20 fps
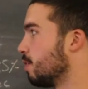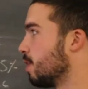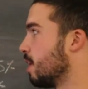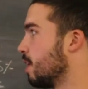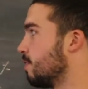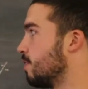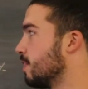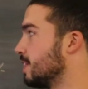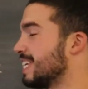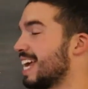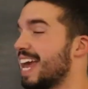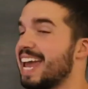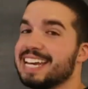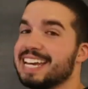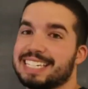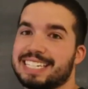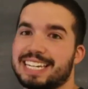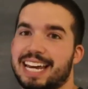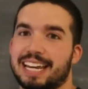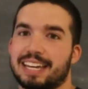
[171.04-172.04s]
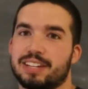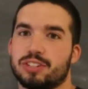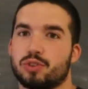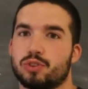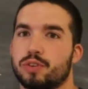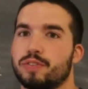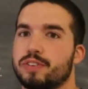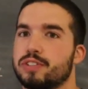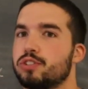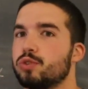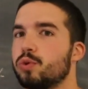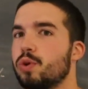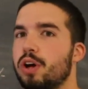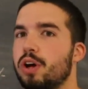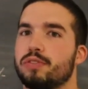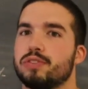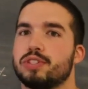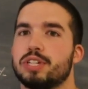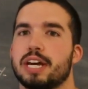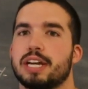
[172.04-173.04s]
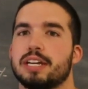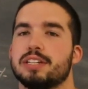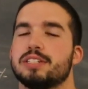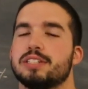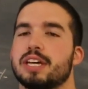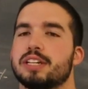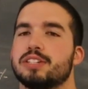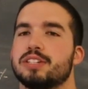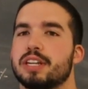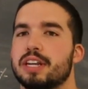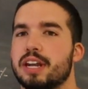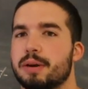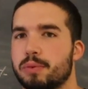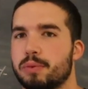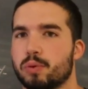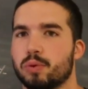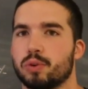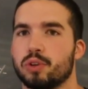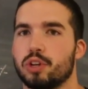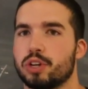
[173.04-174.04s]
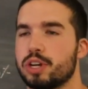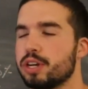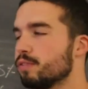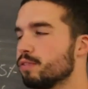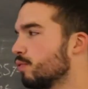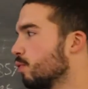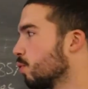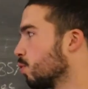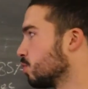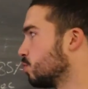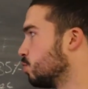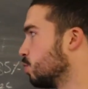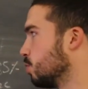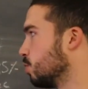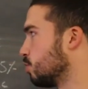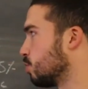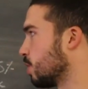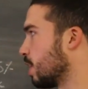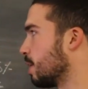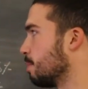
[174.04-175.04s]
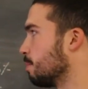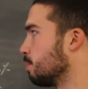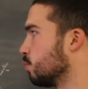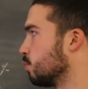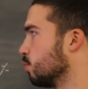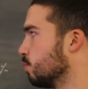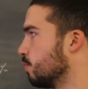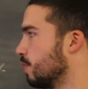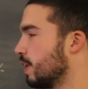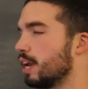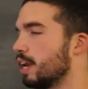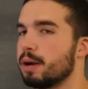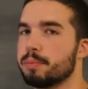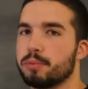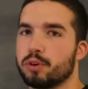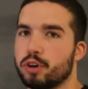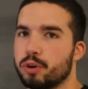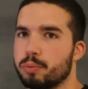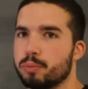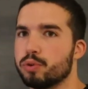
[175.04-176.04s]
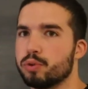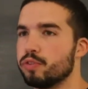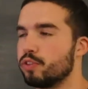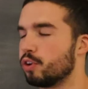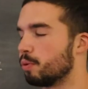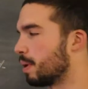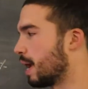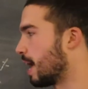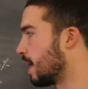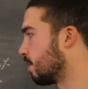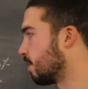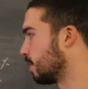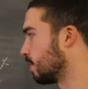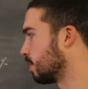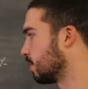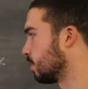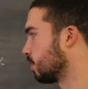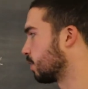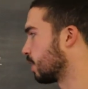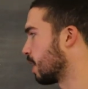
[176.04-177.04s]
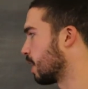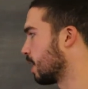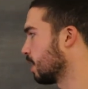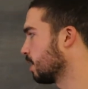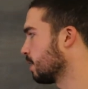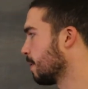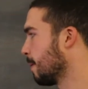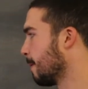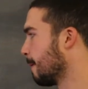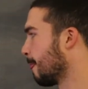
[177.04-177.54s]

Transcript: If it's 8 seconds or if it's 12 seconds, that's the number we're looking for to try and improve that number or improve their battery. Okay.